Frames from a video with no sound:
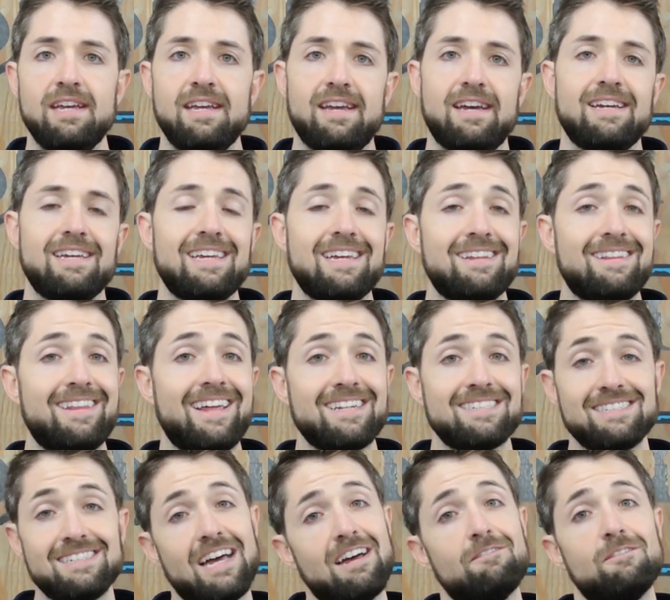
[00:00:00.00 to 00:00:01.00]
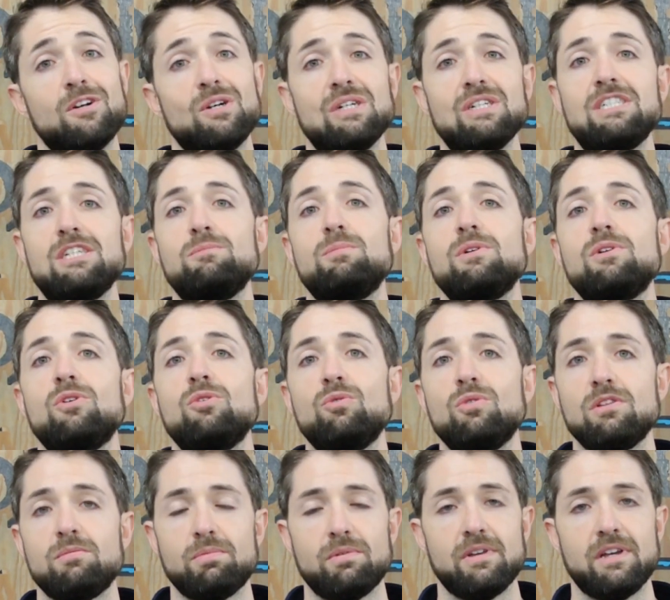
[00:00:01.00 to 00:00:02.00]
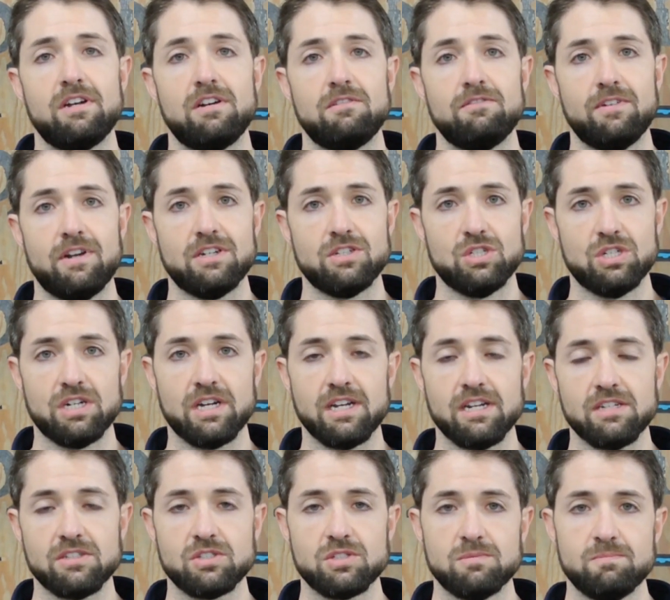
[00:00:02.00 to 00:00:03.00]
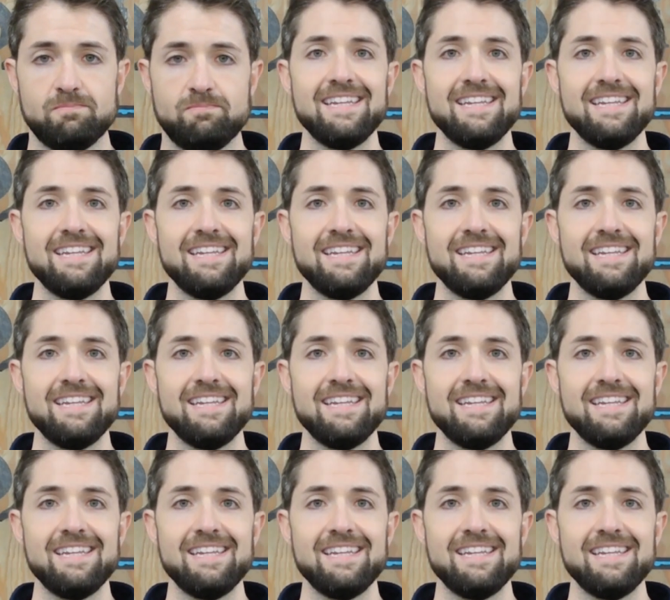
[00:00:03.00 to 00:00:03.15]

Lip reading: Again, that's not very typical with plantar fasciitis.